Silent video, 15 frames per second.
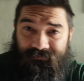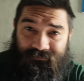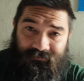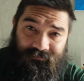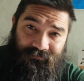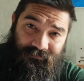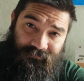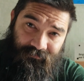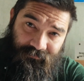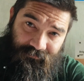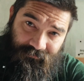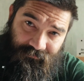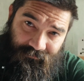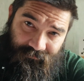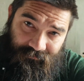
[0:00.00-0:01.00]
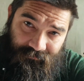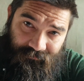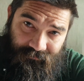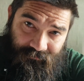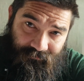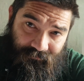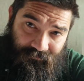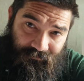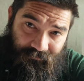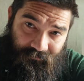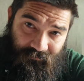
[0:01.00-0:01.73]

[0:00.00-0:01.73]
Nothing is said.